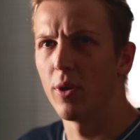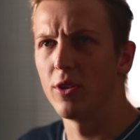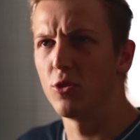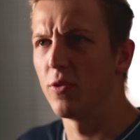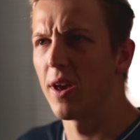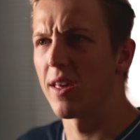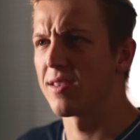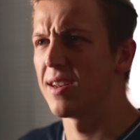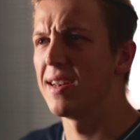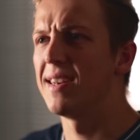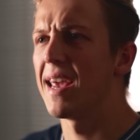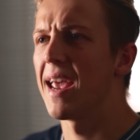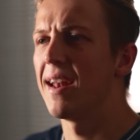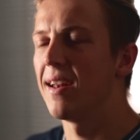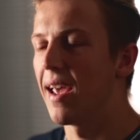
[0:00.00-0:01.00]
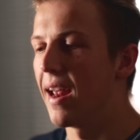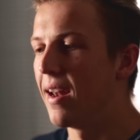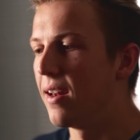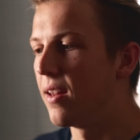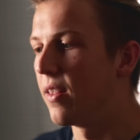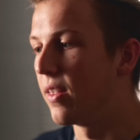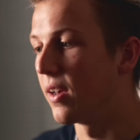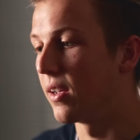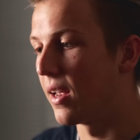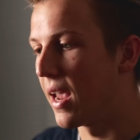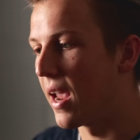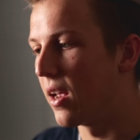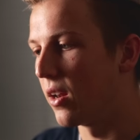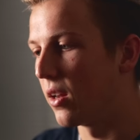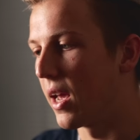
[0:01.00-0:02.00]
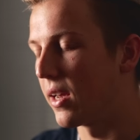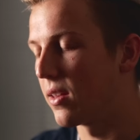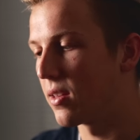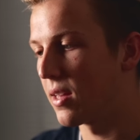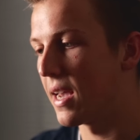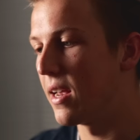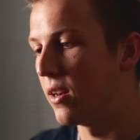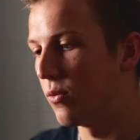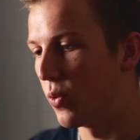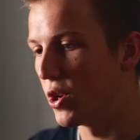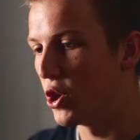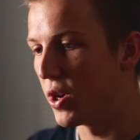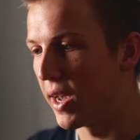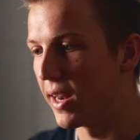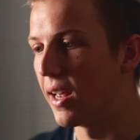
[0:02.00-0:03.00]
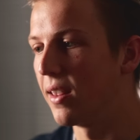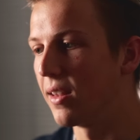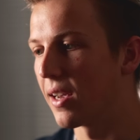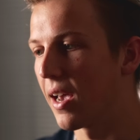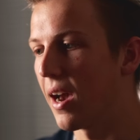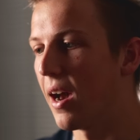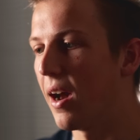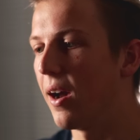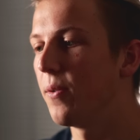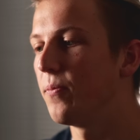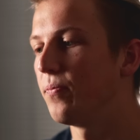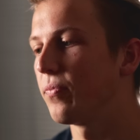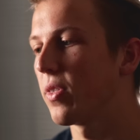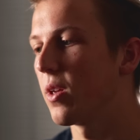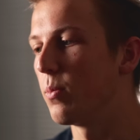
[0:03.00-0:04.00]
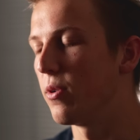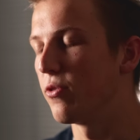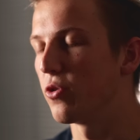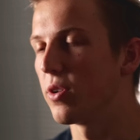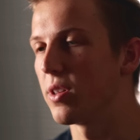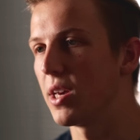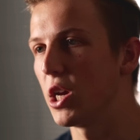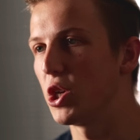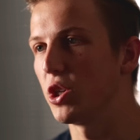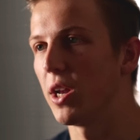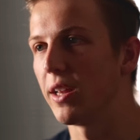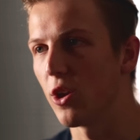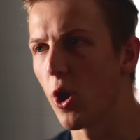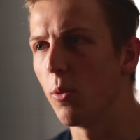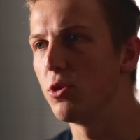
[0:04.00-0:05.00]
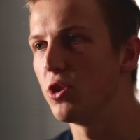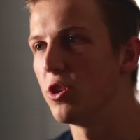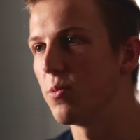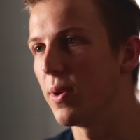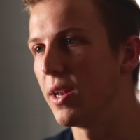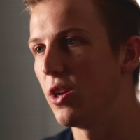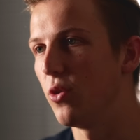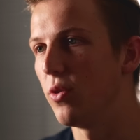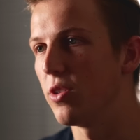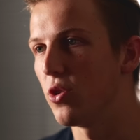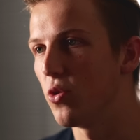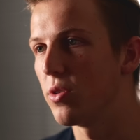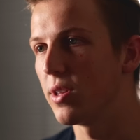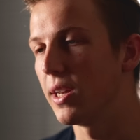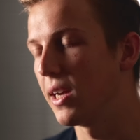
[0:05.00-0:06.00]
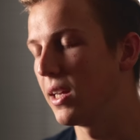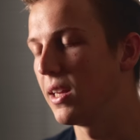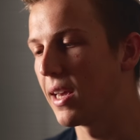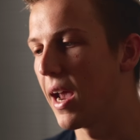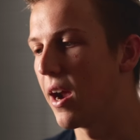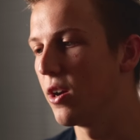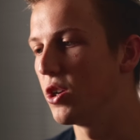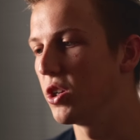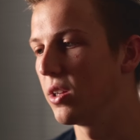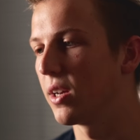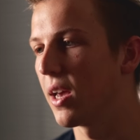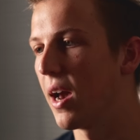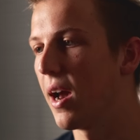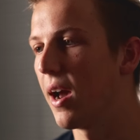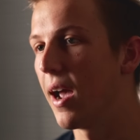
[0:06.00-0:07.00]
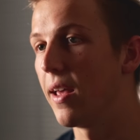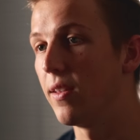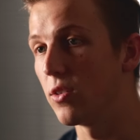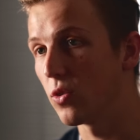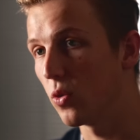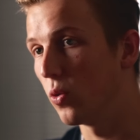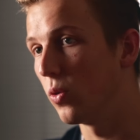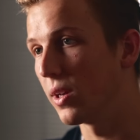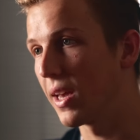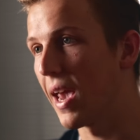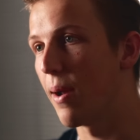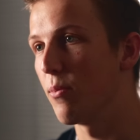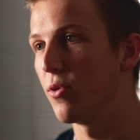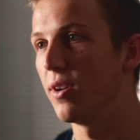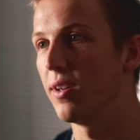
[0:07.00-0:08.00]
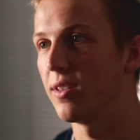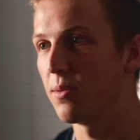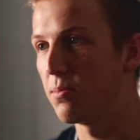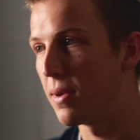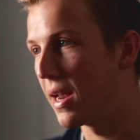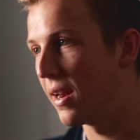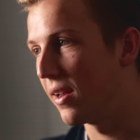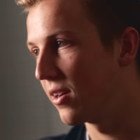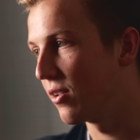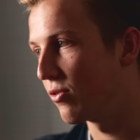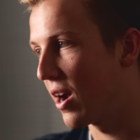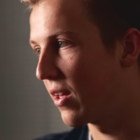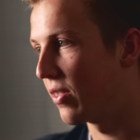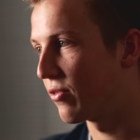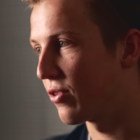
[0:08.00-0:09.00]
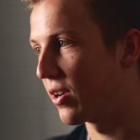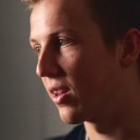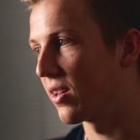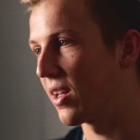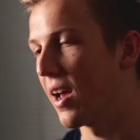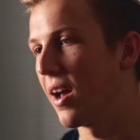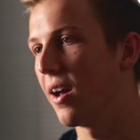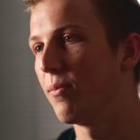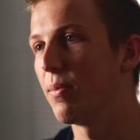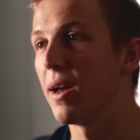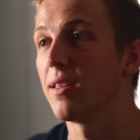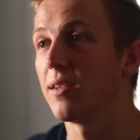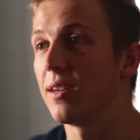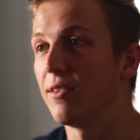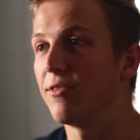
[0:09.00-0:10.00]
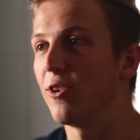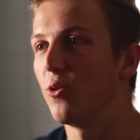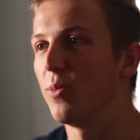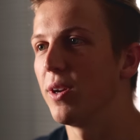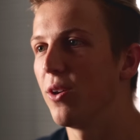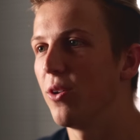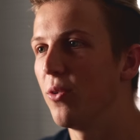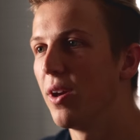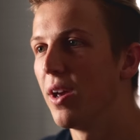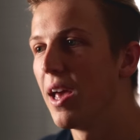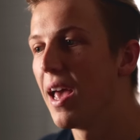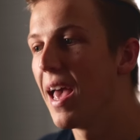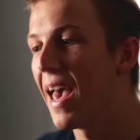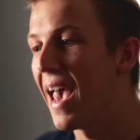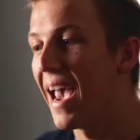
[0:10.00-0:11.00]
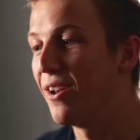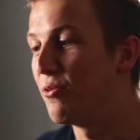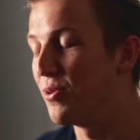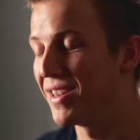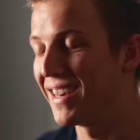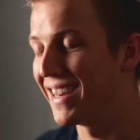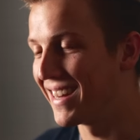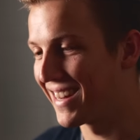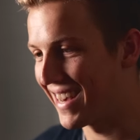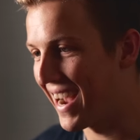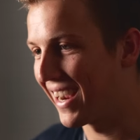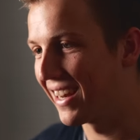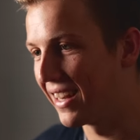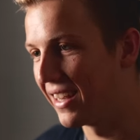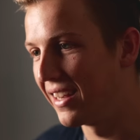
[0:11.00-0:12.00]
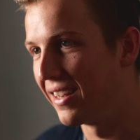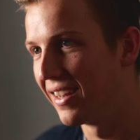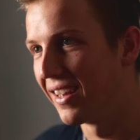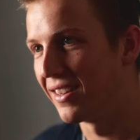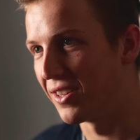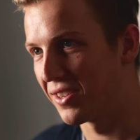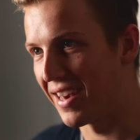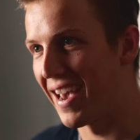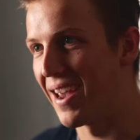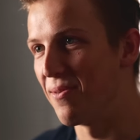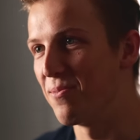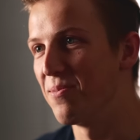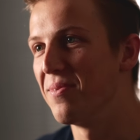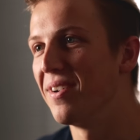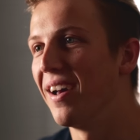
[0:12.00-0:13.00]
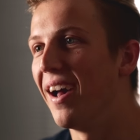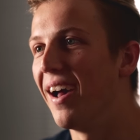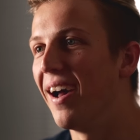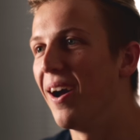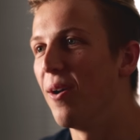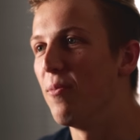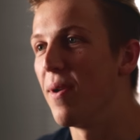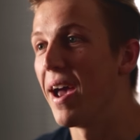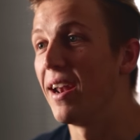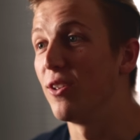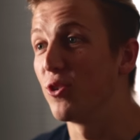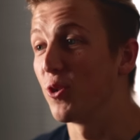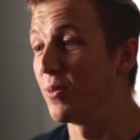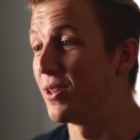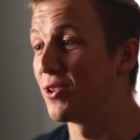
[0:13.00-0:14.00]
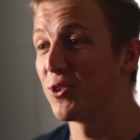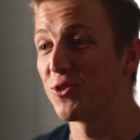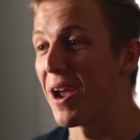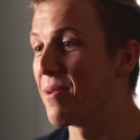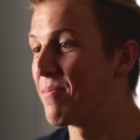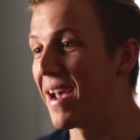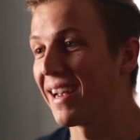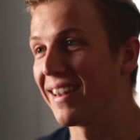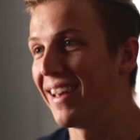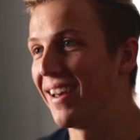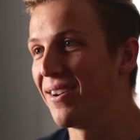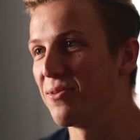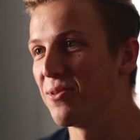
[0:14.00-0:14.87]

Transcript: One two thousand ten, and the like scene when you get in the car before a session, like the options menu is you sitting in the garage in the car, and there's all the cameras and media around the front of the car basically filming you. And it was exactly the same, um, and it took me straight back there